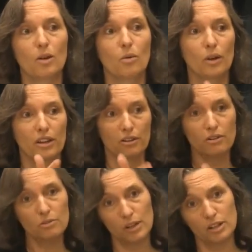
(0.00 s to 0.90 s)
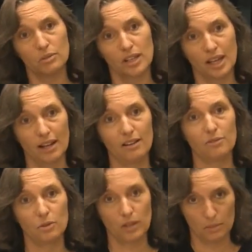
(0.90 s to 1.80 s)
Well, here's what you would get if
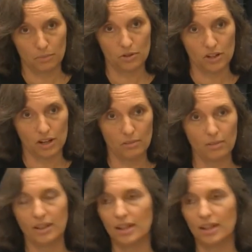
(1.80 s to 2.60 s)
you keep your job,